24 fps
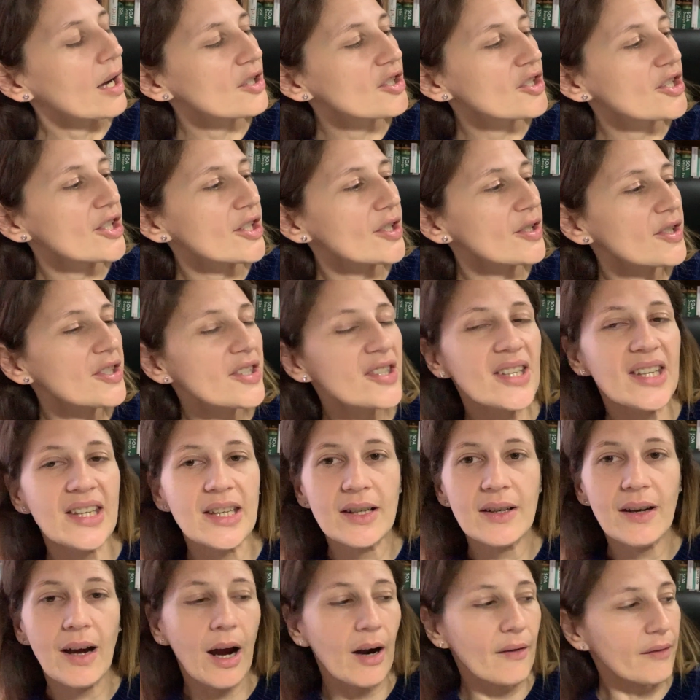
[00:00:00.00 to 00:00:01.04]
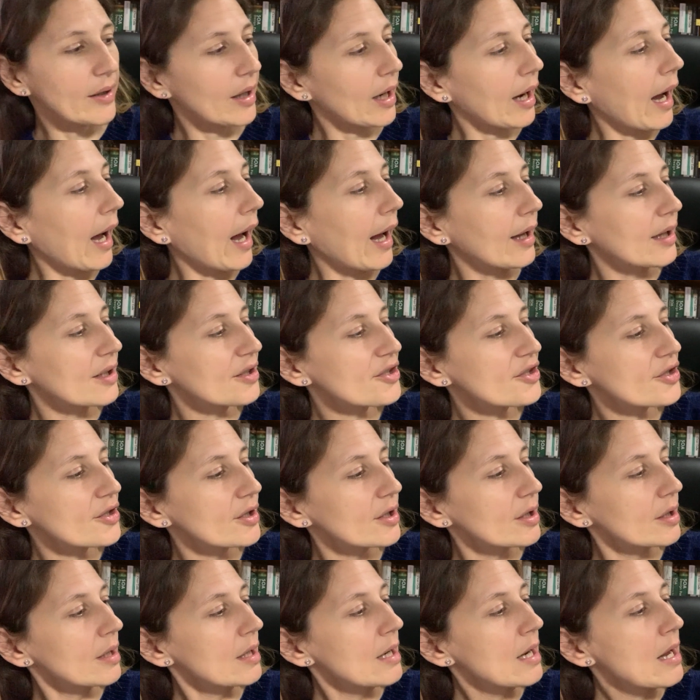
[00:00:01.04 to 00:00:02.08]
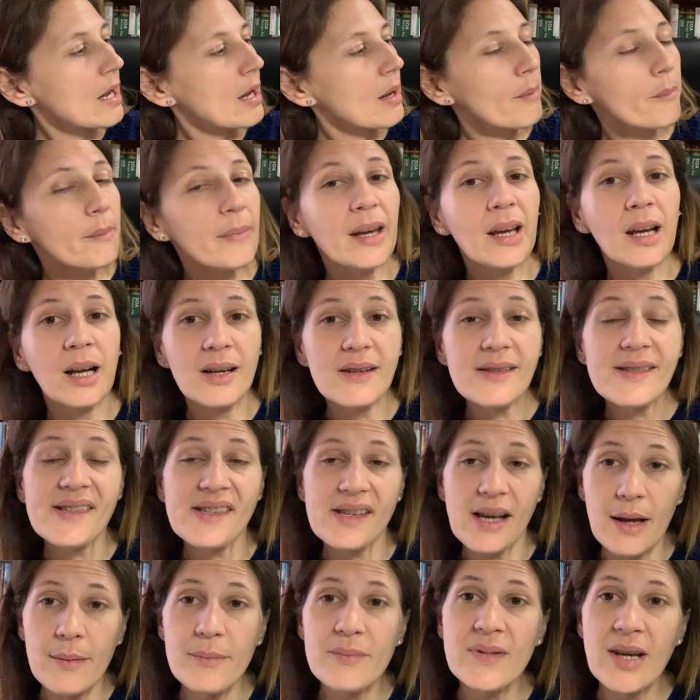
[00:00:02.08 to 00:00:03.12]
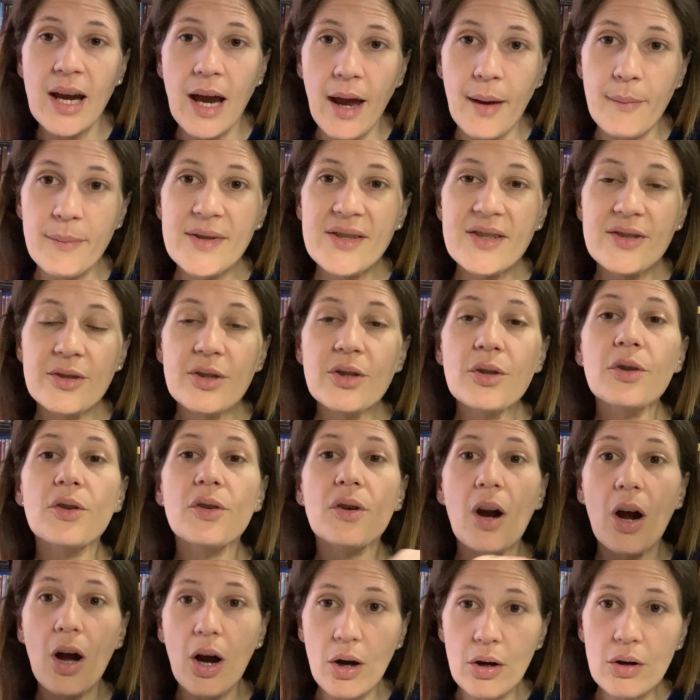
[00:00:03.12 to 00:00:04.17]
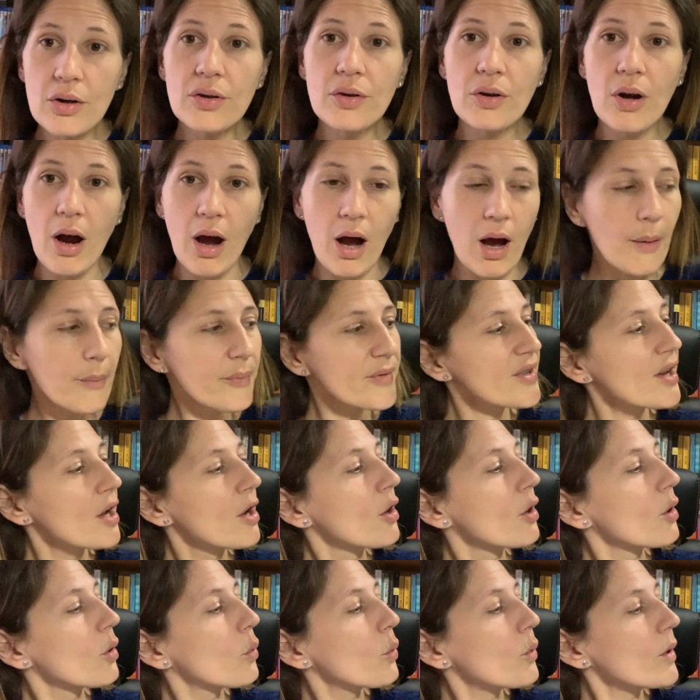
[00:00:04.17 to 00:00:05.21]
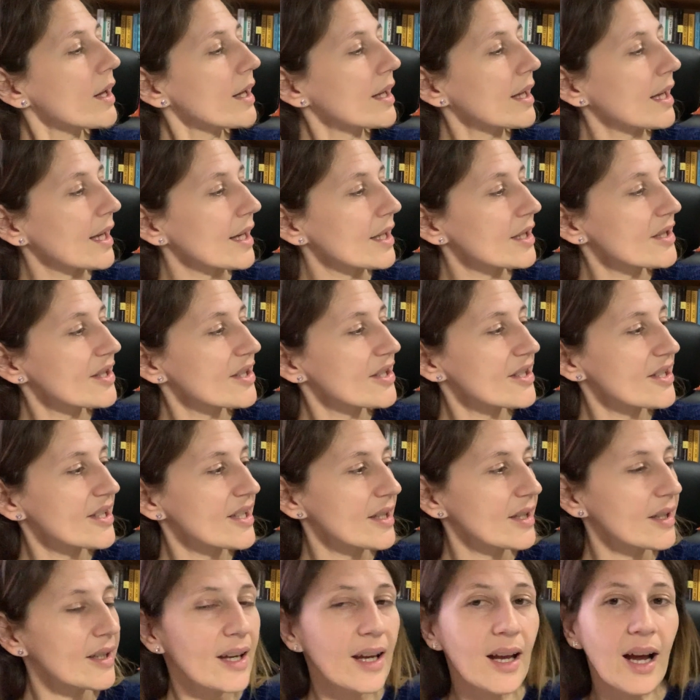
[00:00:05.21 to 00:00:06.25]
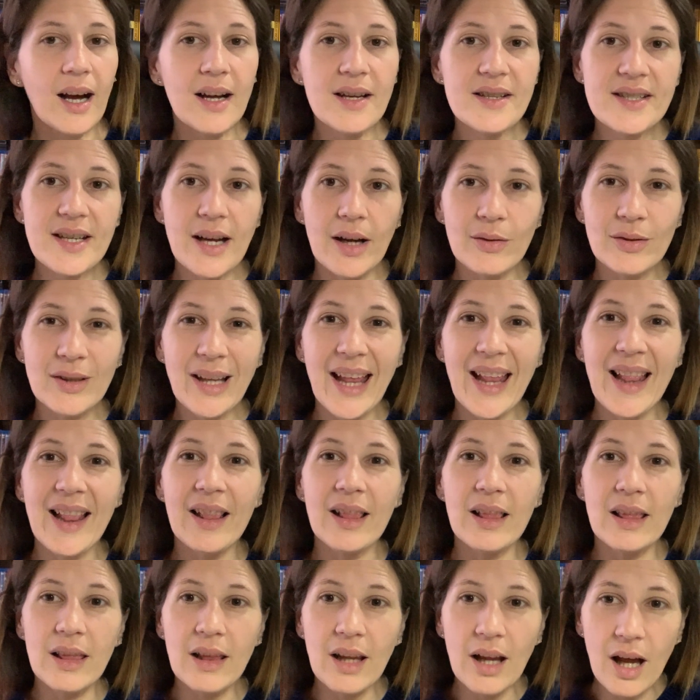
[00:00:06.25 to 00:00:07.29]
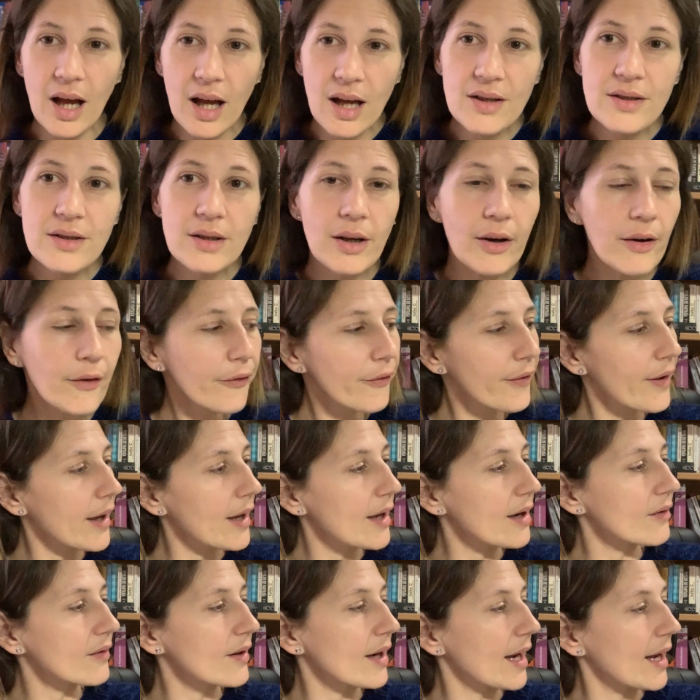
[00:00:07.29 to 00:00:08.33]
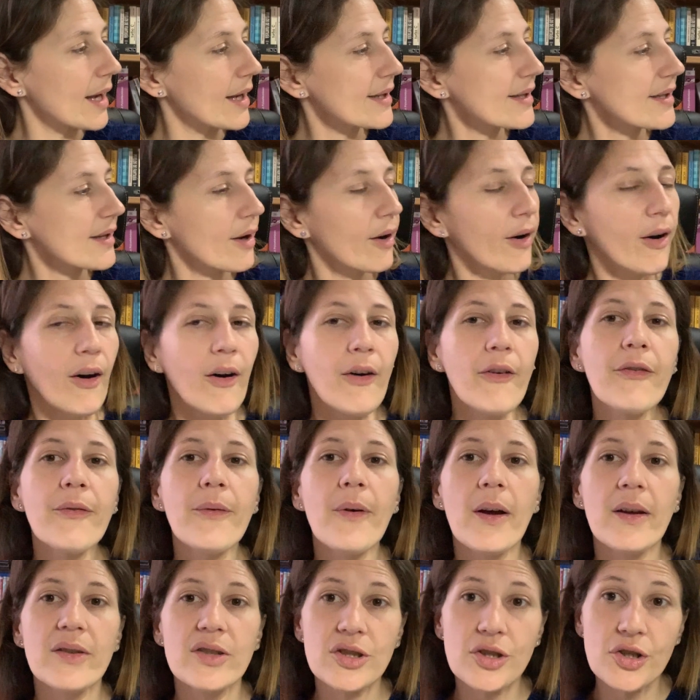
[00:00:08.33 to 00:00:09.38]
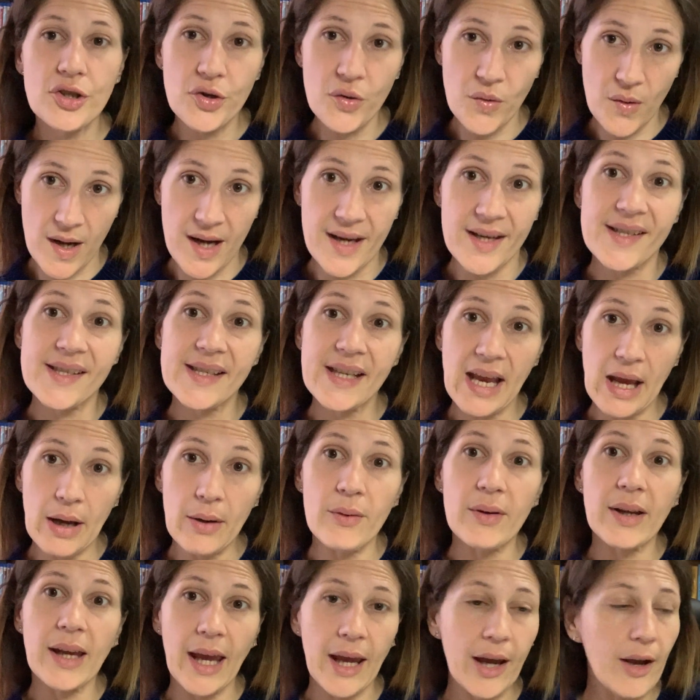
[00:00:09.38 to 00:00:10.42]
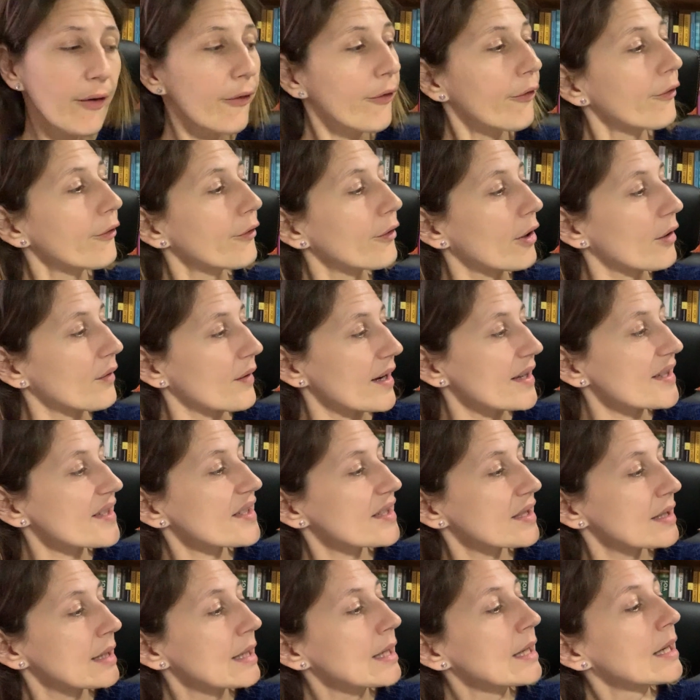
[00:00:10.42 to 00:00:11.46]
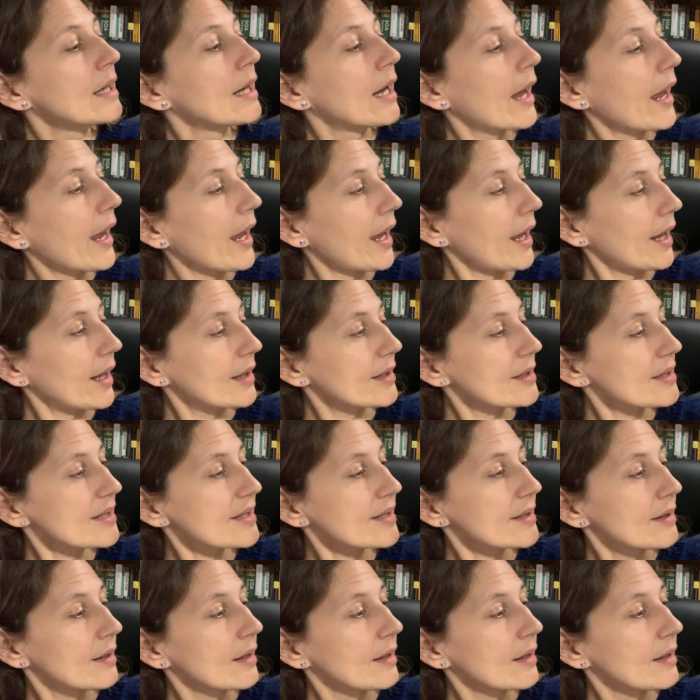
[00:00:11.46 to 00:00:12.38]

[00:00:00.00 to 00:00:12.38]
due to agriculture, because sometimes to grow crops, we need to cut down a lot of areas of trees, okay, of forest. And